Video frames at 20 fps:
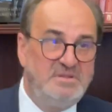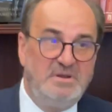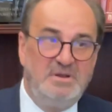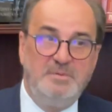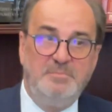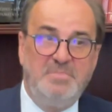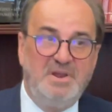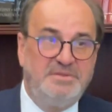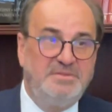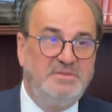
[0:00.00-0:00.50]
the
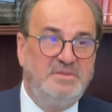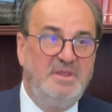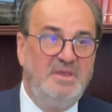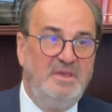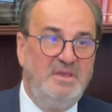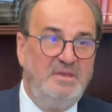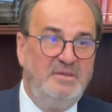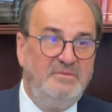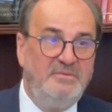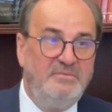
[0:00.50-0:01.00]

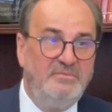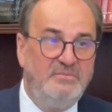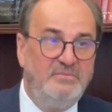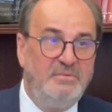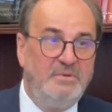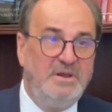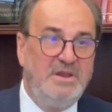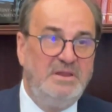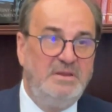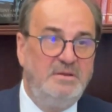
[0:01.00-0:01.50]
liberty,
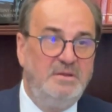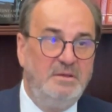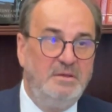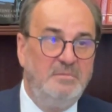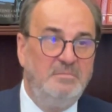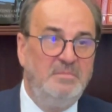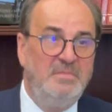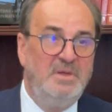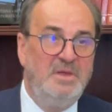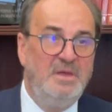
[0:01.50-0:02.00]

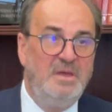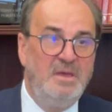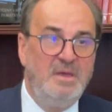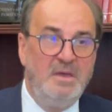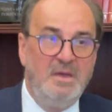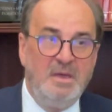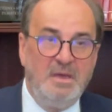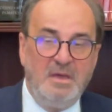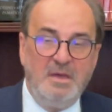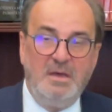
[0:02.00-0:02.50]
freedom,
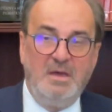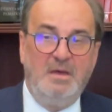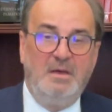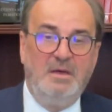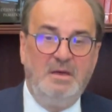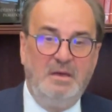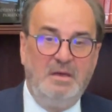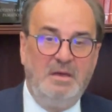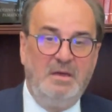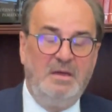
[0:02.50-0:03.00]

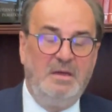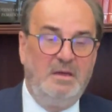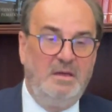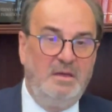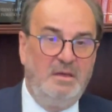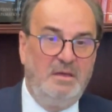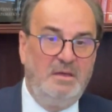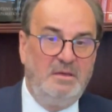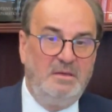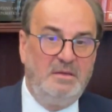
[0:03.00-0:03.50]

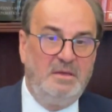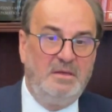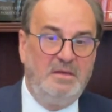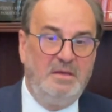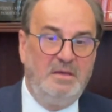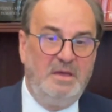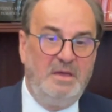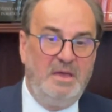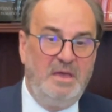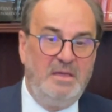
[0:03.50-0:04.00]

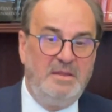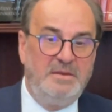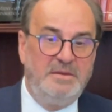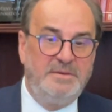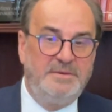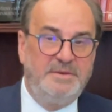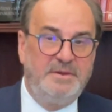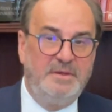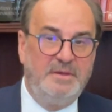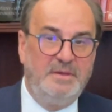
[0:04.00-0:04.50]

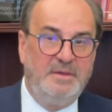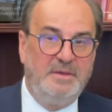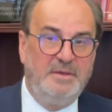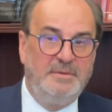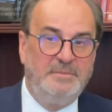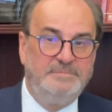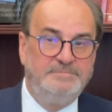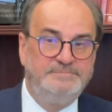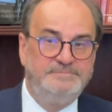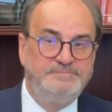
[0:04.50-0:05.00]
and
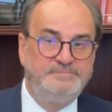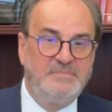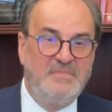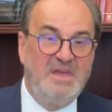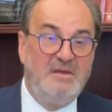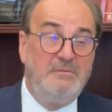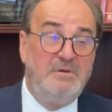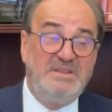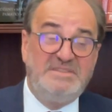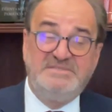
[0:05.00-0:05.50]

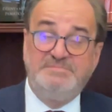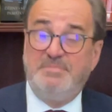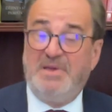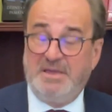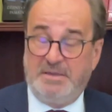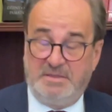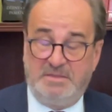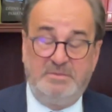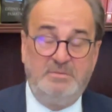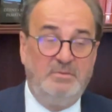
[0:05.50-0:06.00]

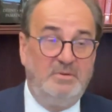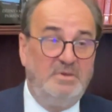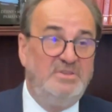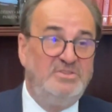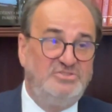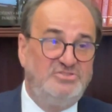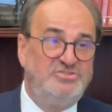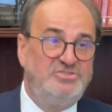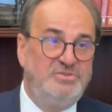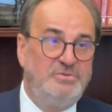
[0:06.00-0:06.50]
respect to
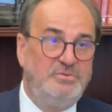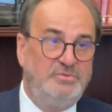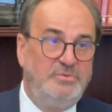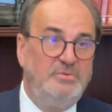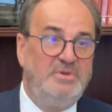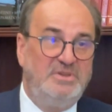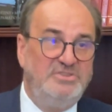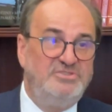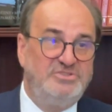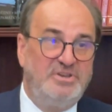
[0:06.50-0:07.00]

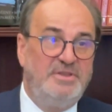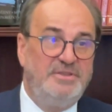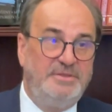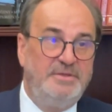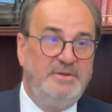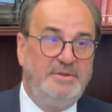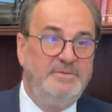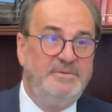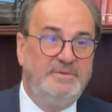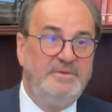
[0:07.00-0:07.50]
each
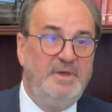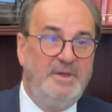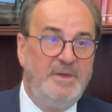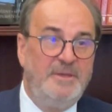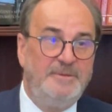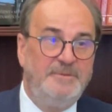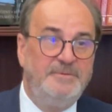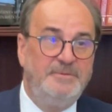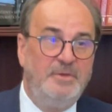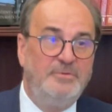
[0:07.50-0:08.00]
other,
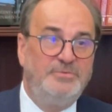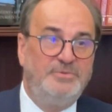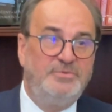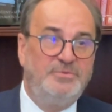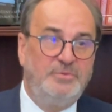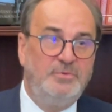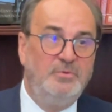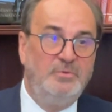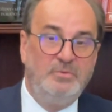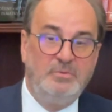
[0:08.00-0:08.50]
and not
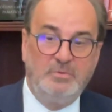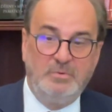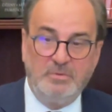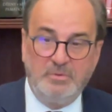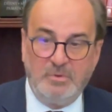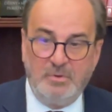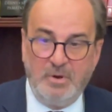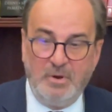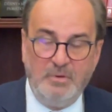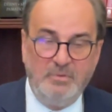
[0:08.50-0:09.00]
to
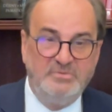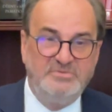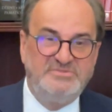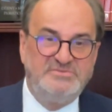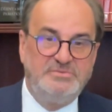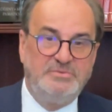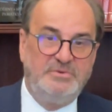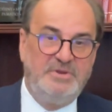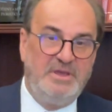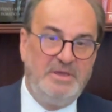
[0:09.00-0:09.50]
close
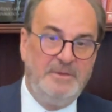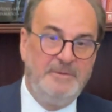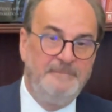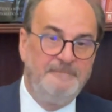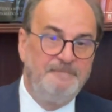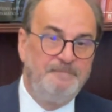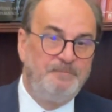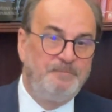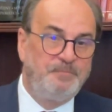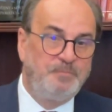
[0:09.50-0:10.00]
to
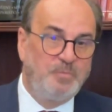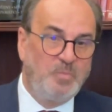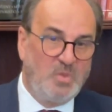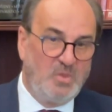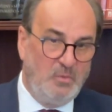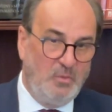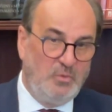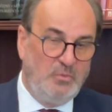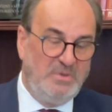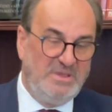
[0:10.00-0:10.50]

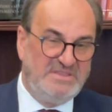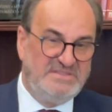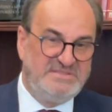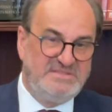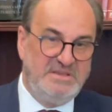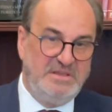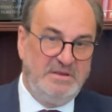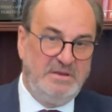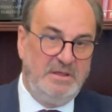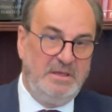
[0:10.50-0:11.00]
what we
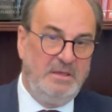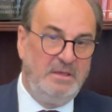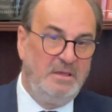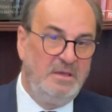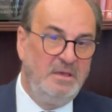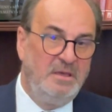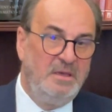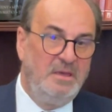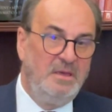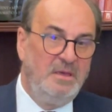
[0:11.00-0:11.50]
see the
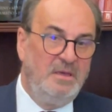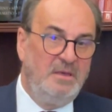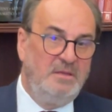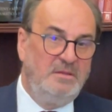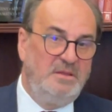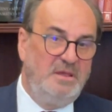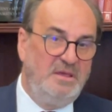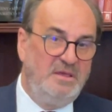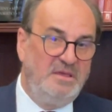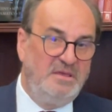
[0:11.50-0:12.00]

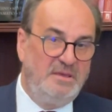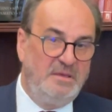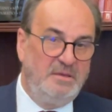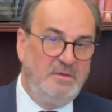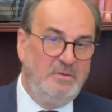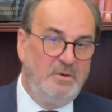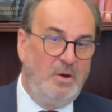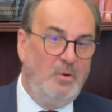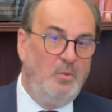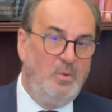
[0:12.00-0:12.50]

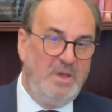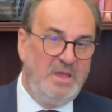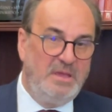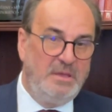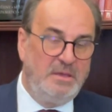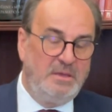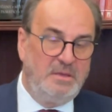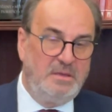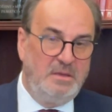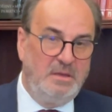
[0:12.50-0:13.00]

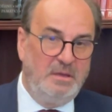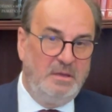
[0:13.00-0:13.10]
growing